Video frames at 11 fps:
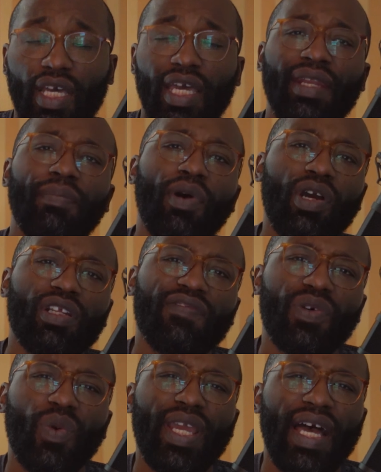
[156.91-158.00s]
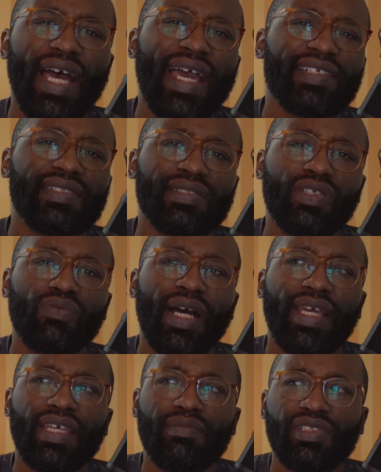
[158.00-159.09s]
And a part of the way I actually do
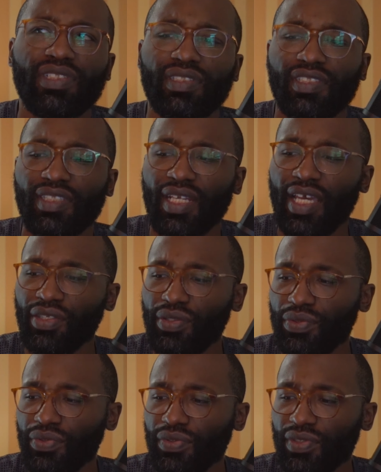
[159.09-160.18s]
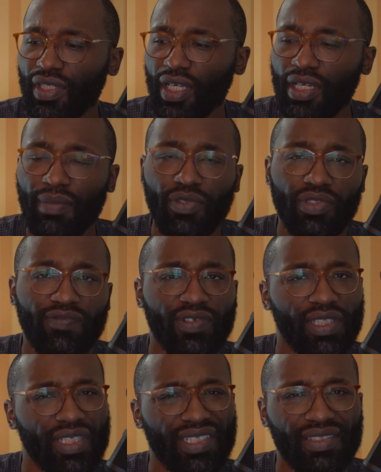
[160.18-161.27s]
my images is that I use a couple
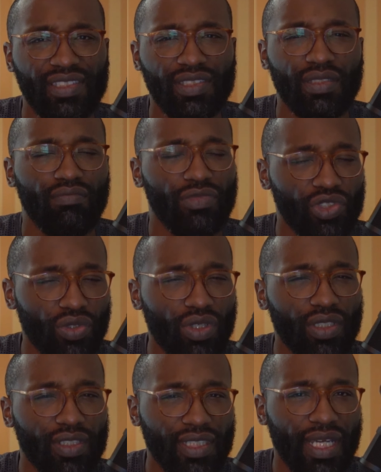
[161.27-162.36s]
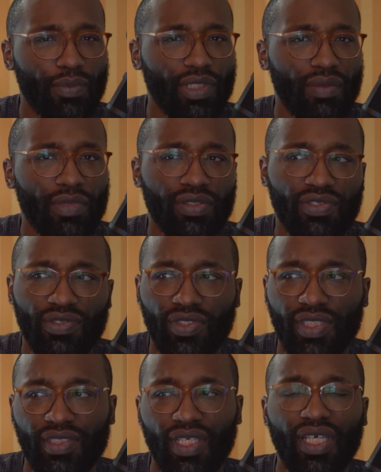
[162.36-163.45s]
different lenses majority of the time when I'm in the
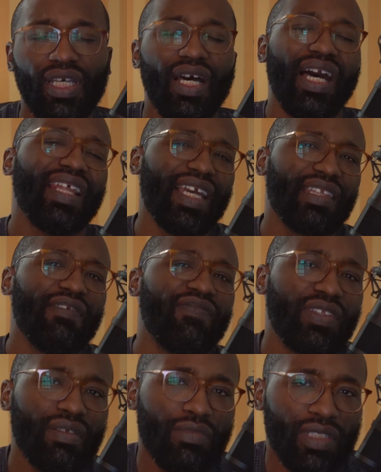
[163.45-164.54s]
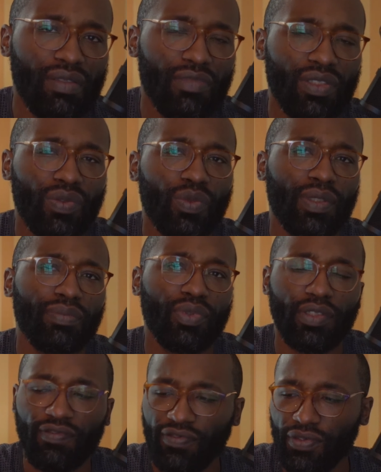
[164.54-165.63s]
streets. I like the 50mm
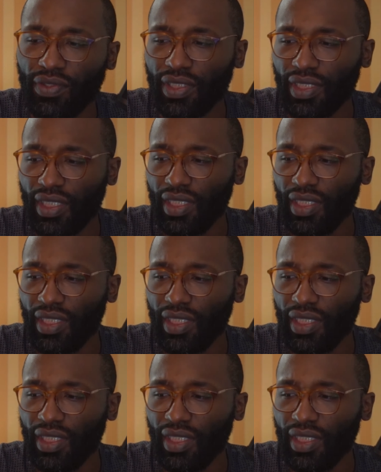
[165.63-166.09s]
1.4.